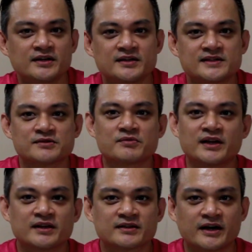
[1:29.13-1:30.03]
This is
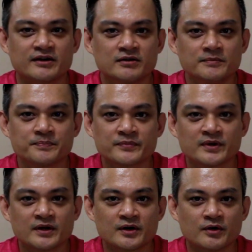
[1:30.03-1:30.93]
running Tidal,
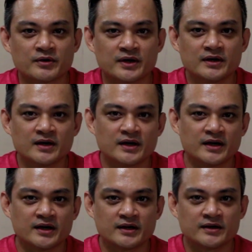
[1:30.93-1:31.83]
okay,
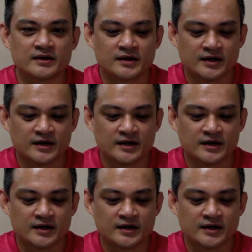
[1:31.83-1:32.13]
and